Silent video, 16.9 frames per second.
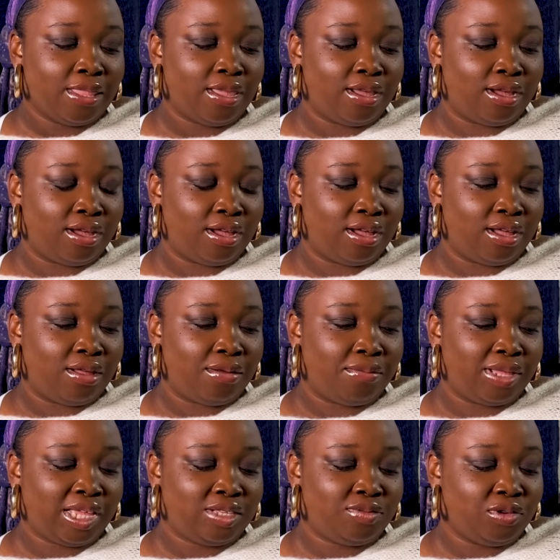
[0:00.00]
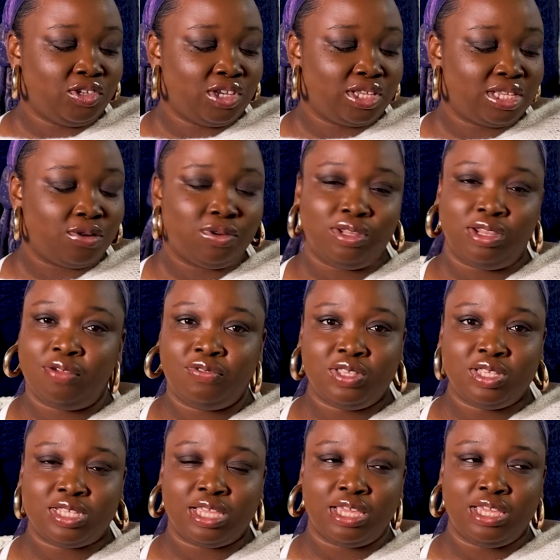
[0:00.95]
as much as I would love
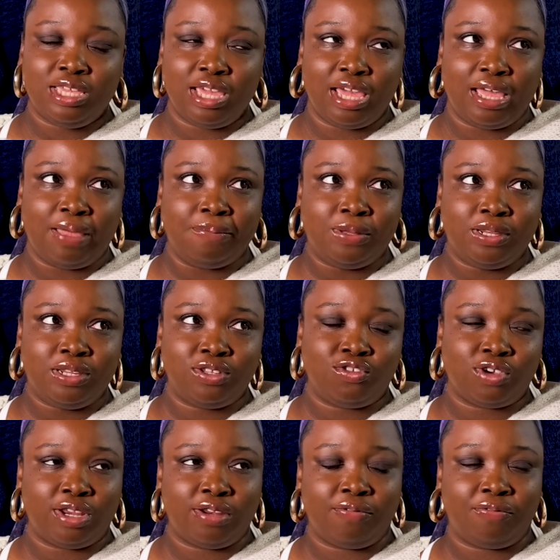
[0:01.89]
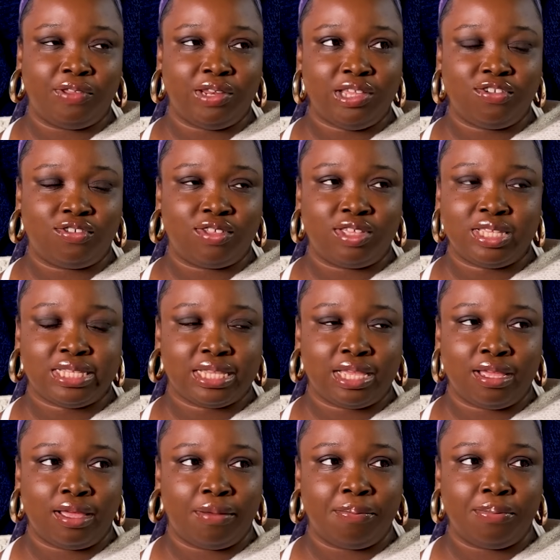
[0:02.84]
to say, yeah, I'm gonna try to finish this
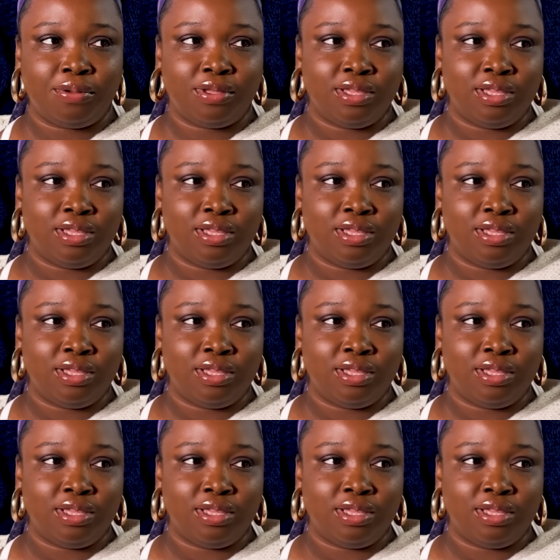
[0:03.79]
up,